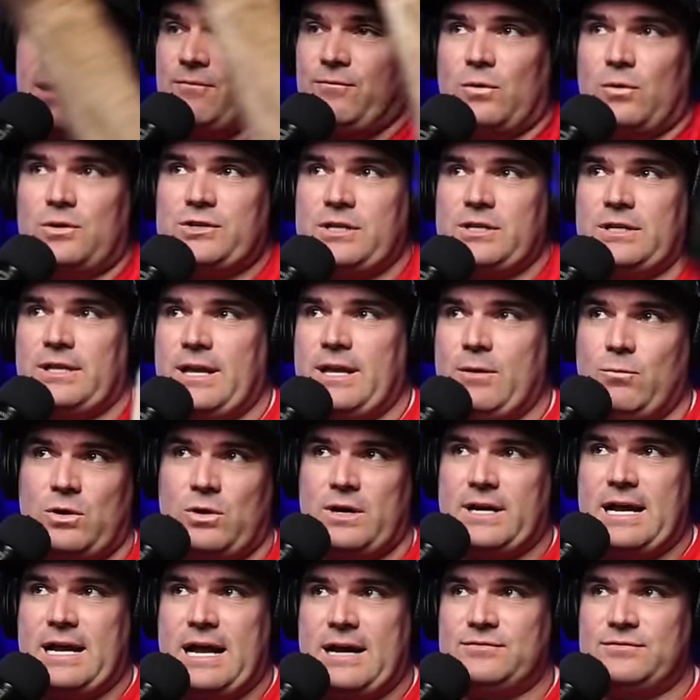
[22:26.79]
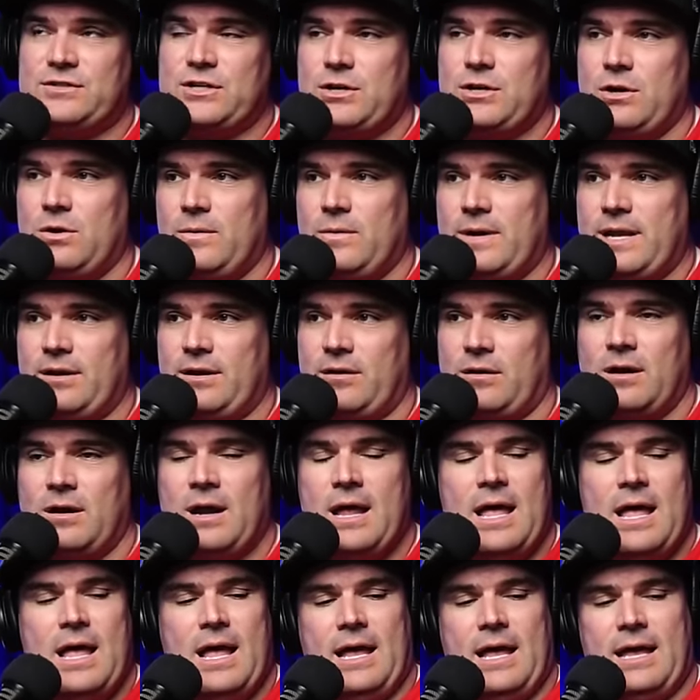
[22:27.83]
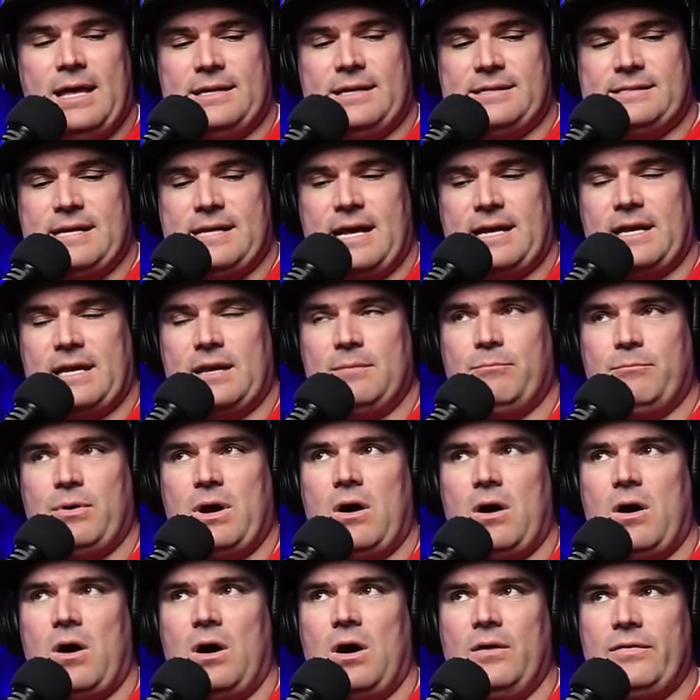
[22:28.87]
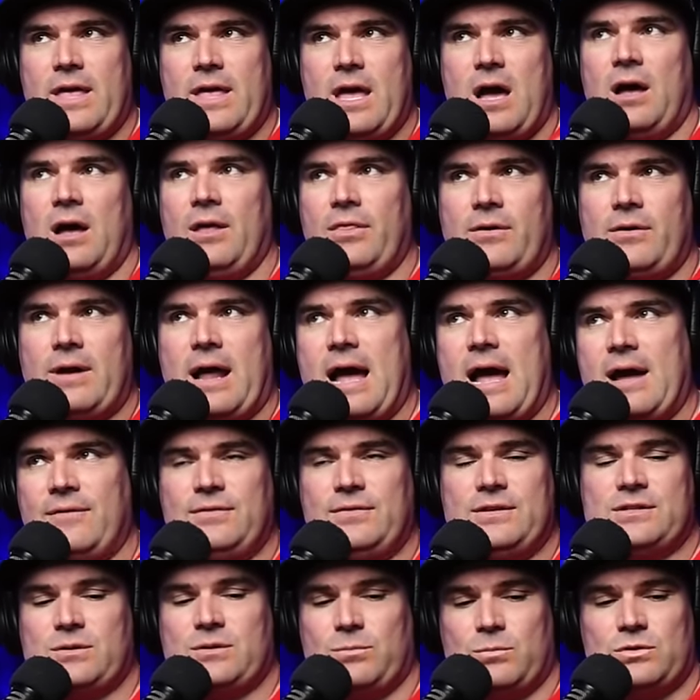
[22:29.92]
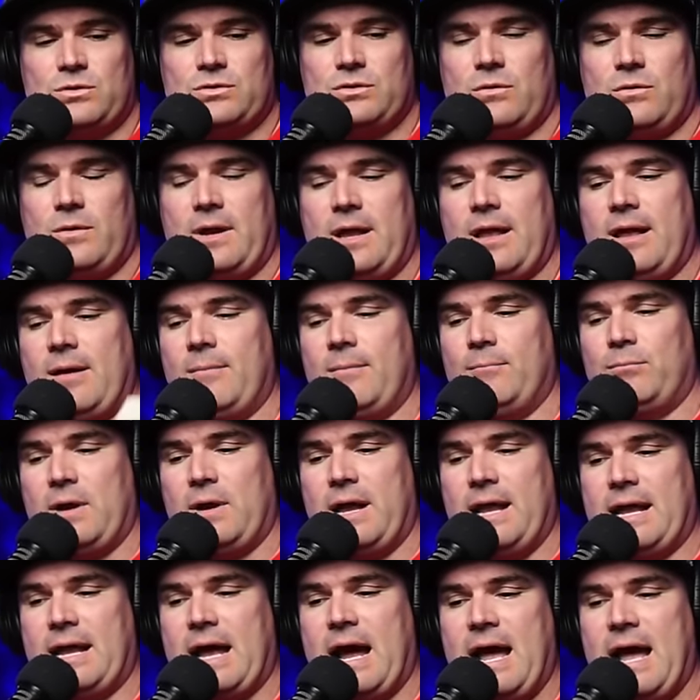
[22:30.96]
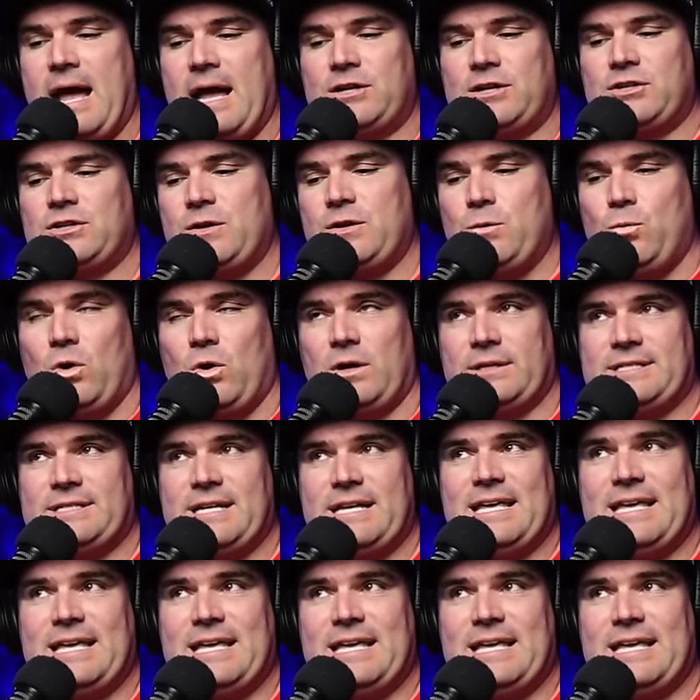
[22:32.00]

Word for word: Unfortunately, we're going to have to go here in a second. But on the other half of this commercial break, I actually want to